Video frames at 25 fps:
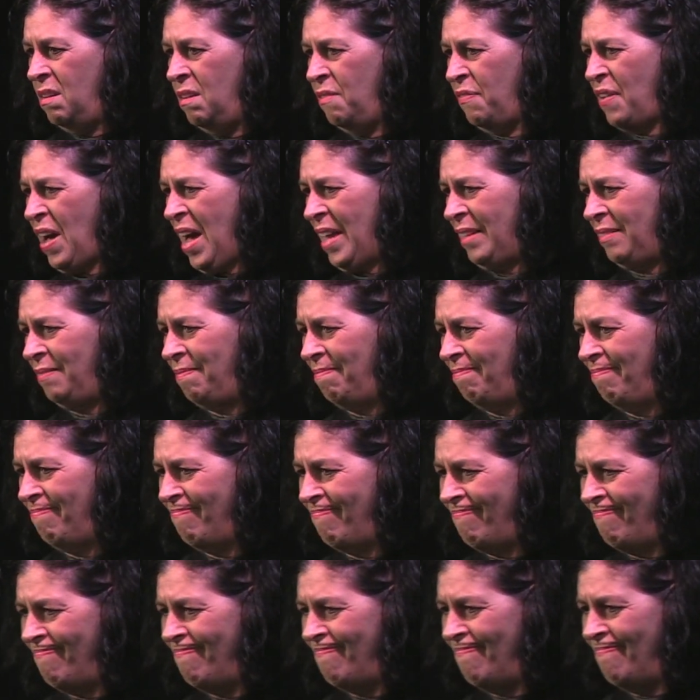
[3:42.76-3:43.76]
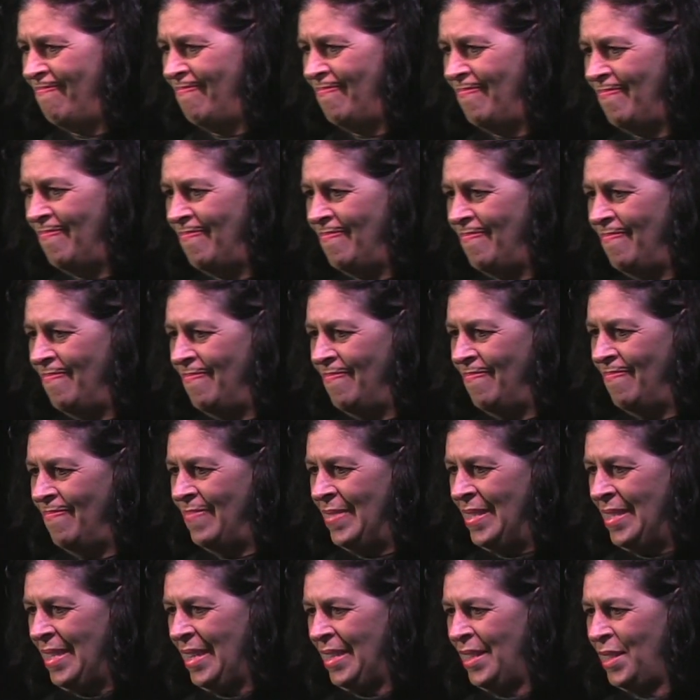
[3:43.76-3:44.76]
Fun.
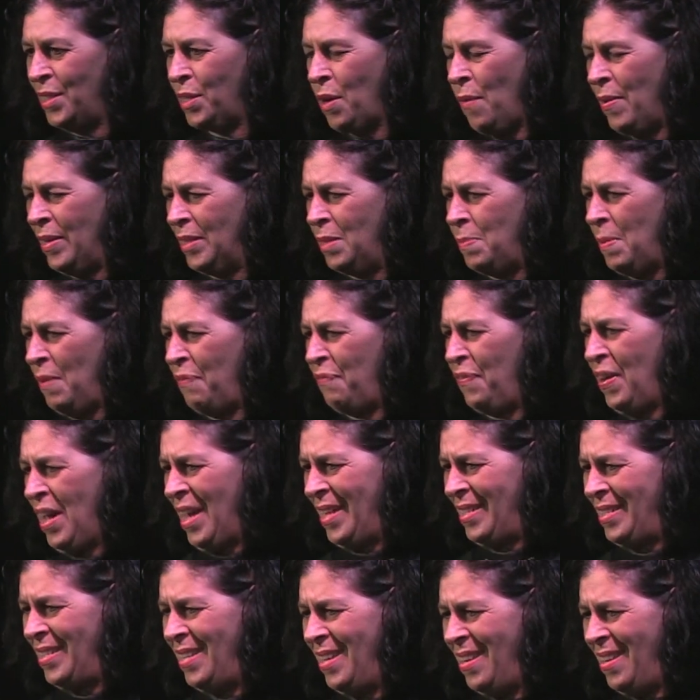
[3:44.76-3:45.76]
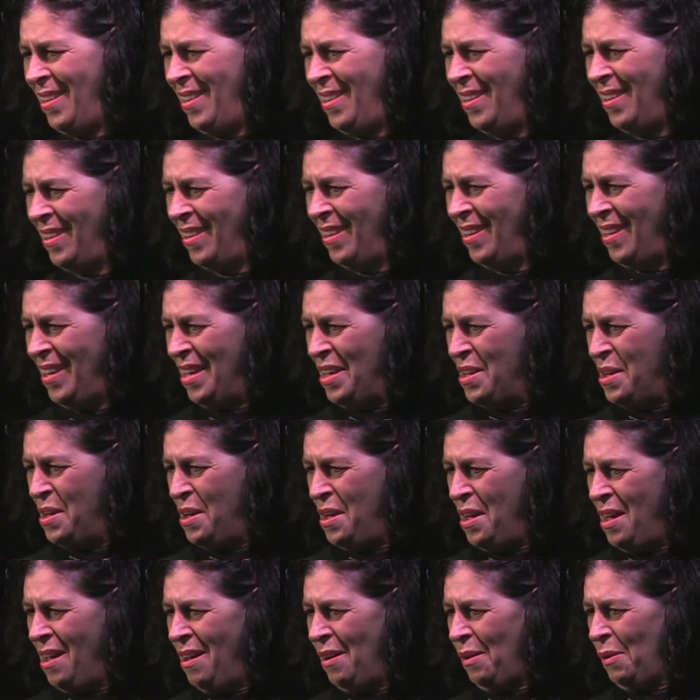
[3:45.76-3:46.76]
This is going to be fun.
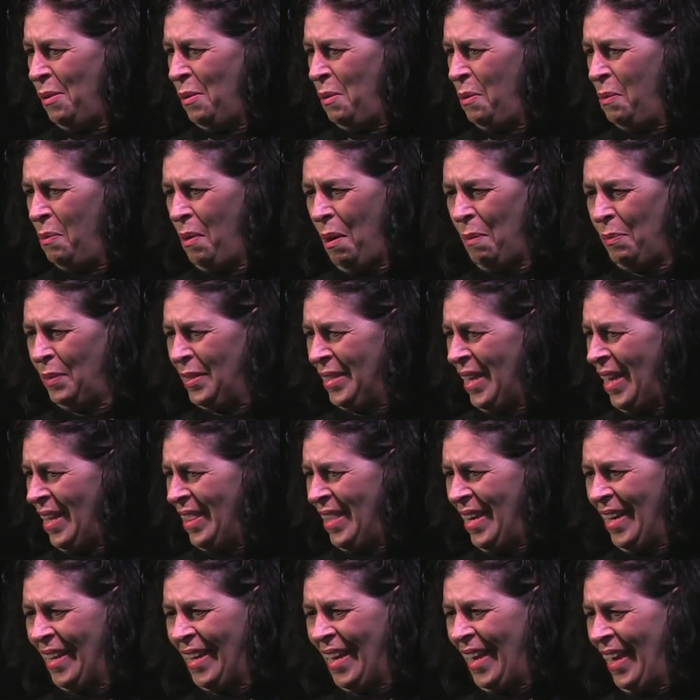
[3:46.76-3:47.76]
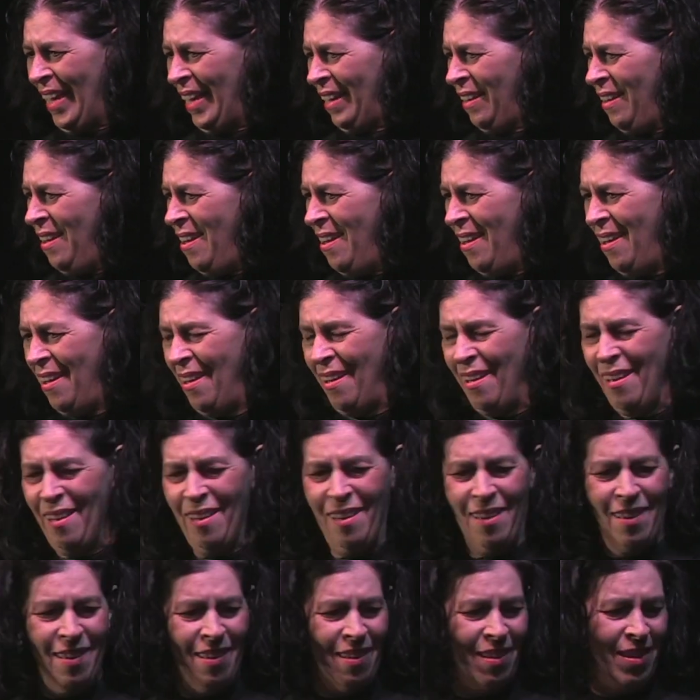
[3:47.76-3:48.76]
Oh, what was I thinking?
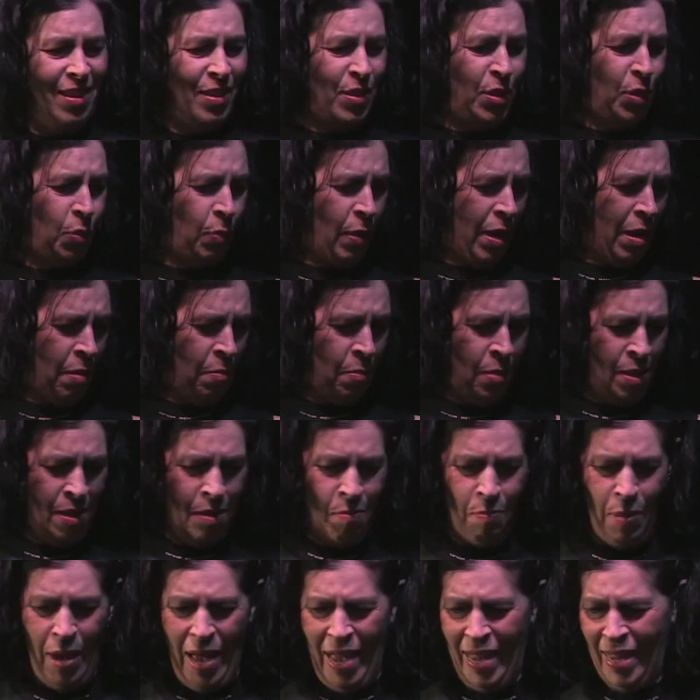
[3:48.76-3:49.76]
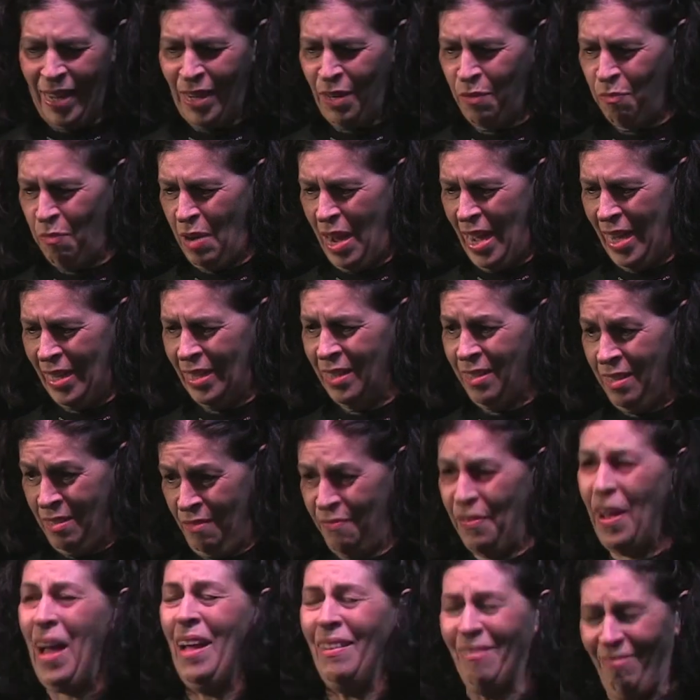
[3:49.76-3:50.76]
Swim, bike, run,
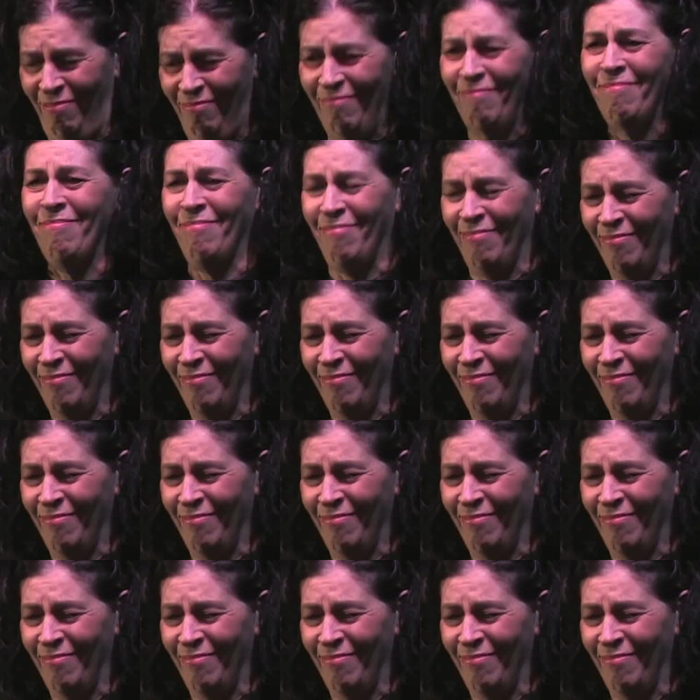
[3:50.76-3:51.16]
fun.